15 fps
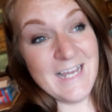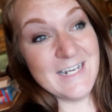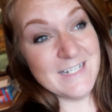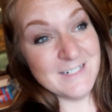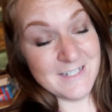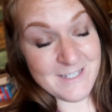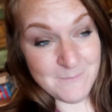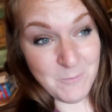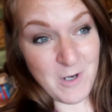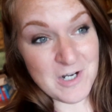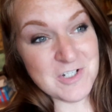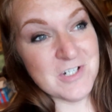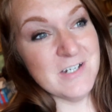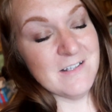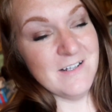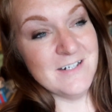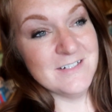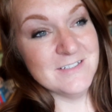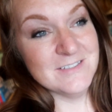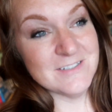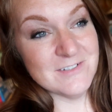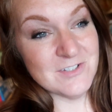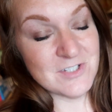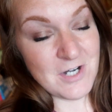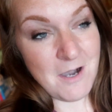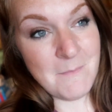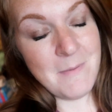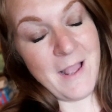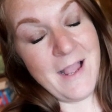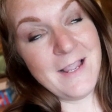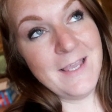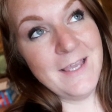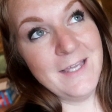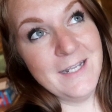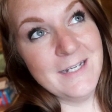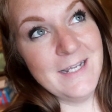I need to keep washing clothes and start packing.